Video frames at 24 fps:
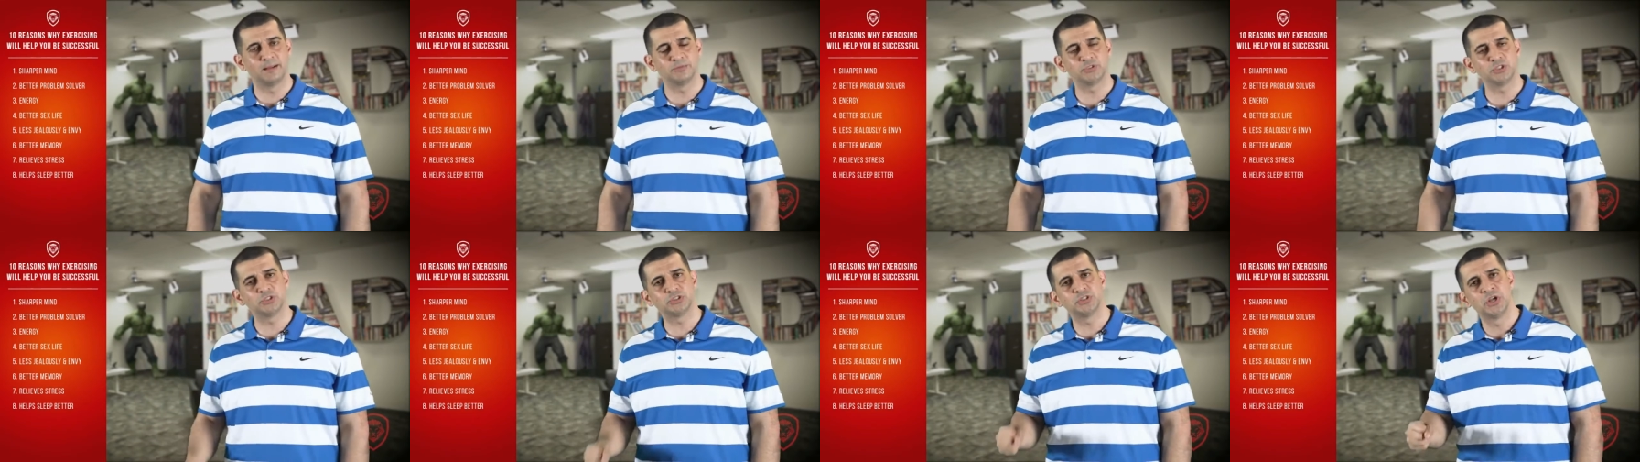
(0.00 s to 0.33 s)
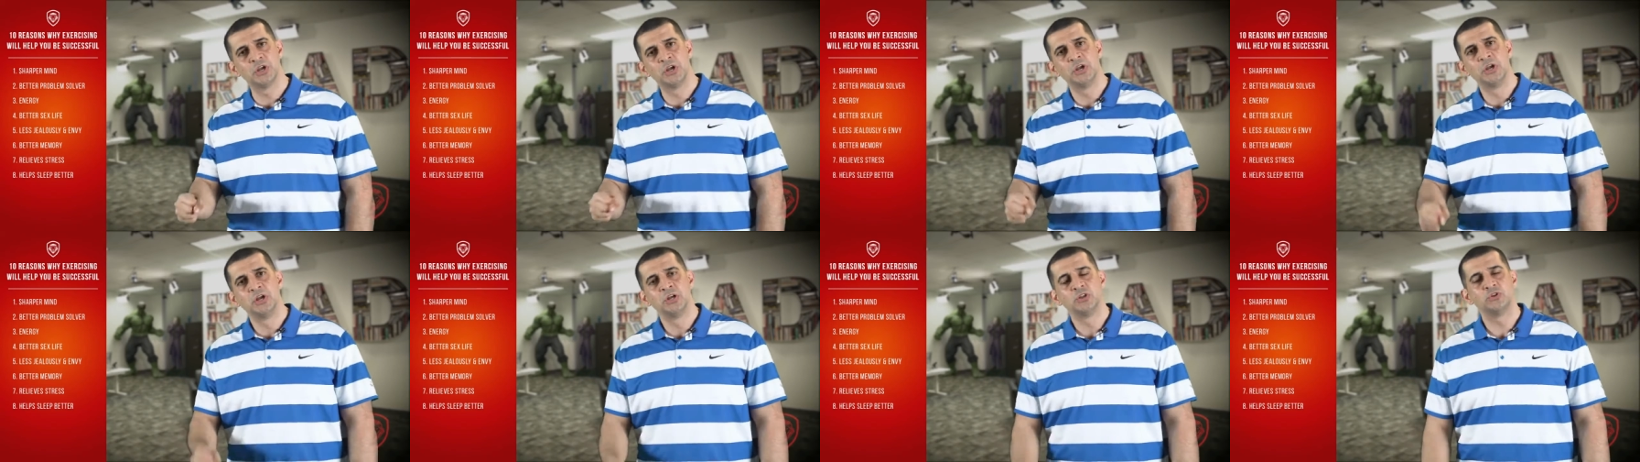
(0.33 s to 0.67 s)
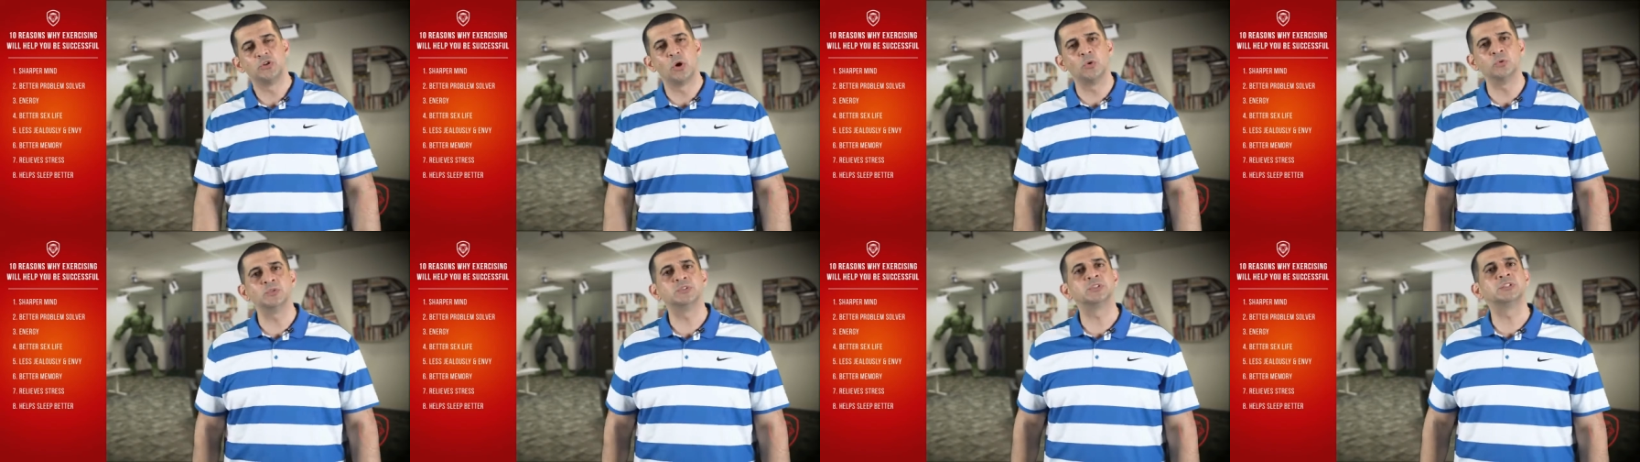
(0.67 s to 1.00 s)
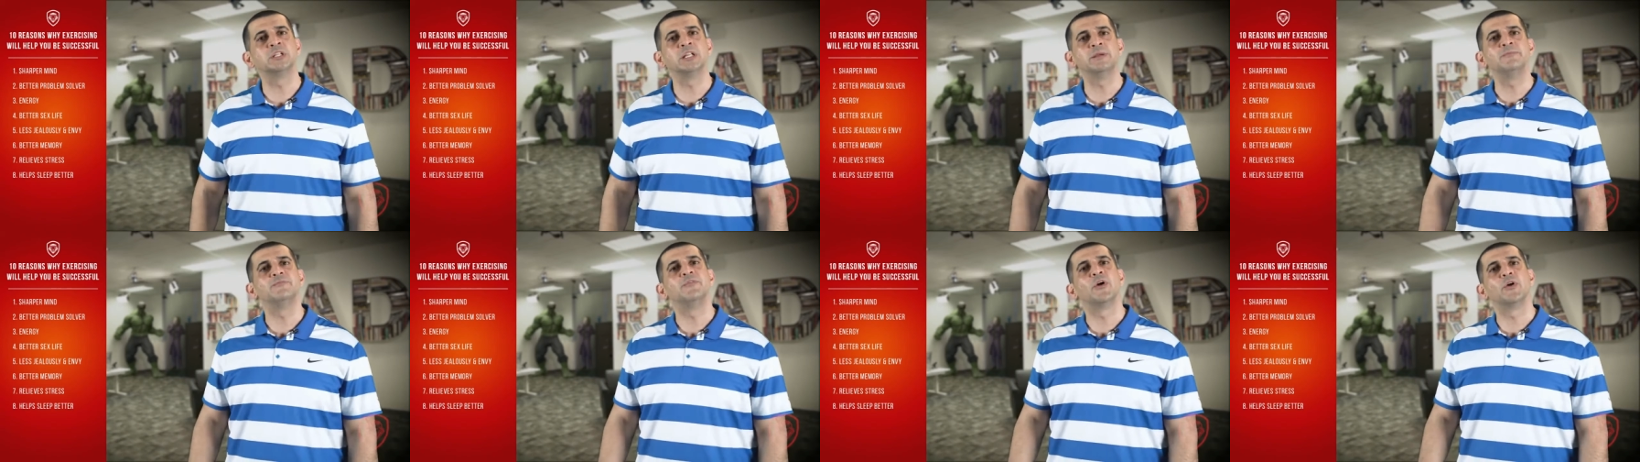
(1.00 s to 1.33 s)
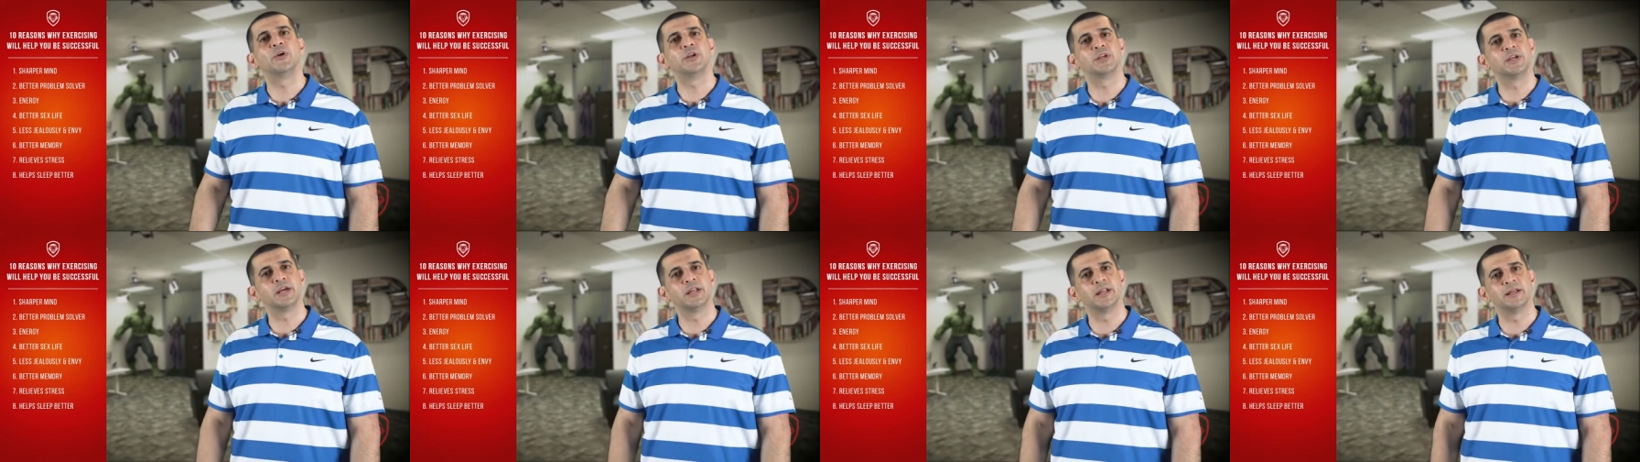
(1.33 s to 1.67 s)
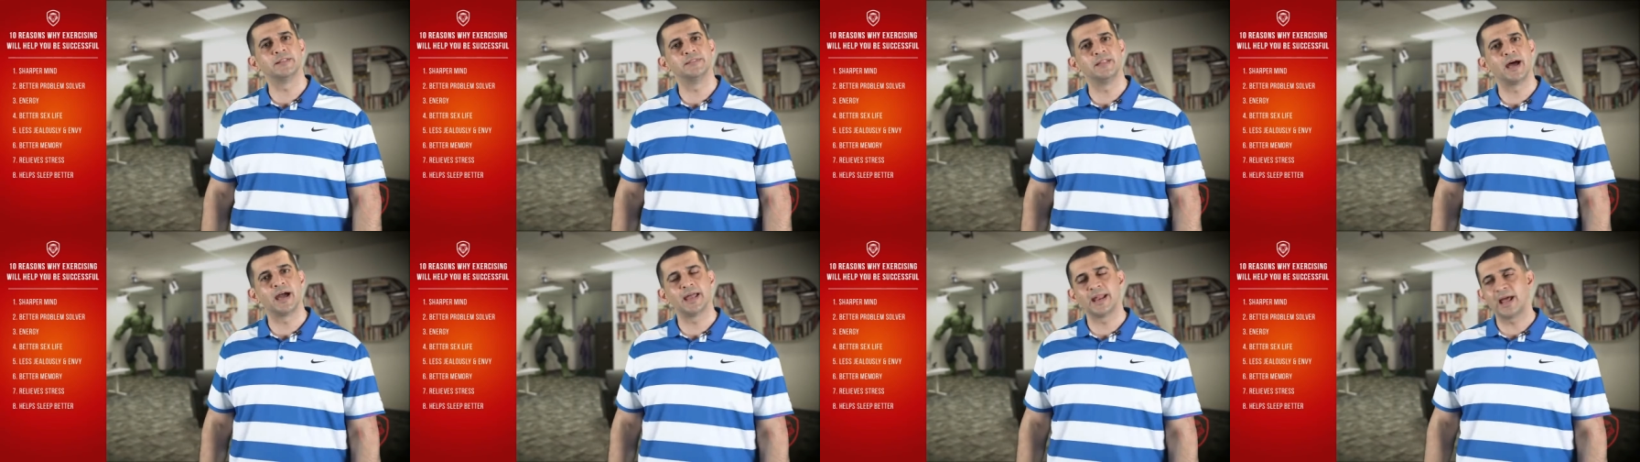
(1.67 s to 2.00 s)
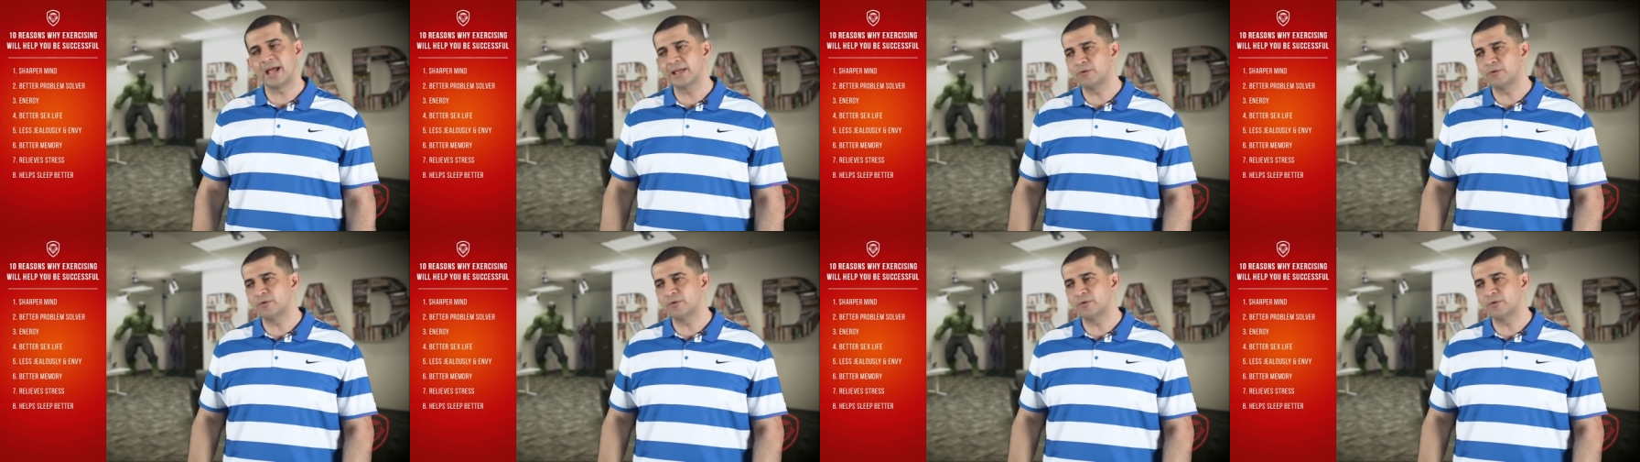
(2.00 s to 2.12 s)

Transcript: I just don't sleep very good at night.